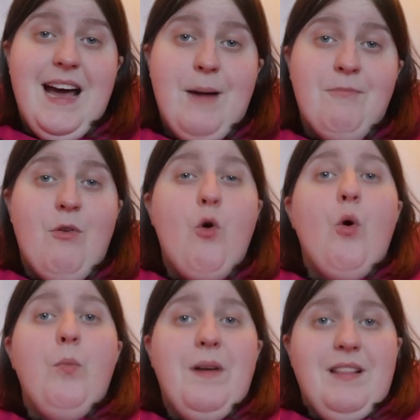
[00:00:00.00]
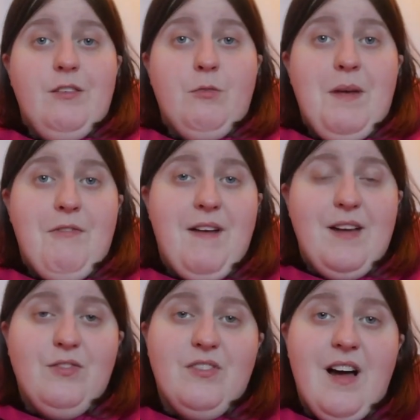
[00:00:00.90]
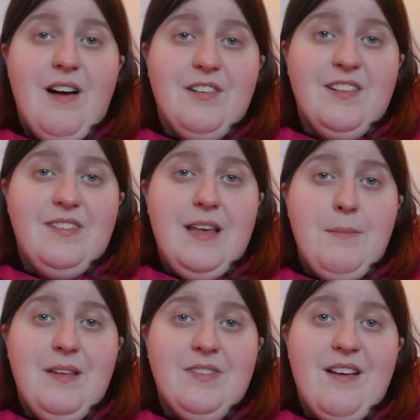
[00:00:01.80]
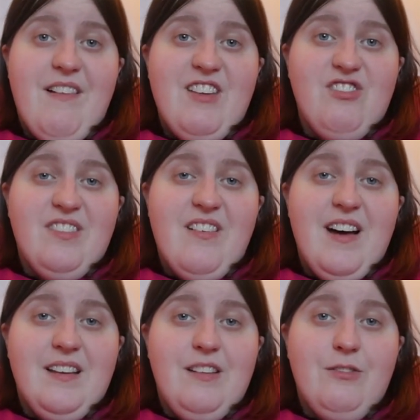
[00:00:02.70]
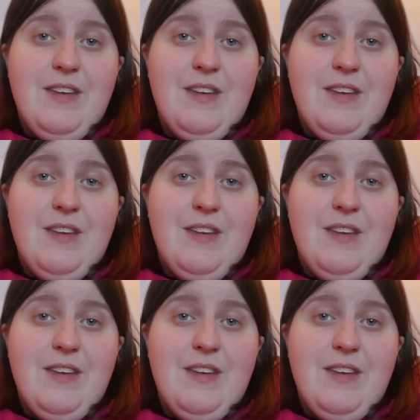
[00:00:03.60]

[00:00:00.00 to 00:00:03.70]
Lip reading: I'm hoping this will be a 5-star, the same as Legends and Lattes.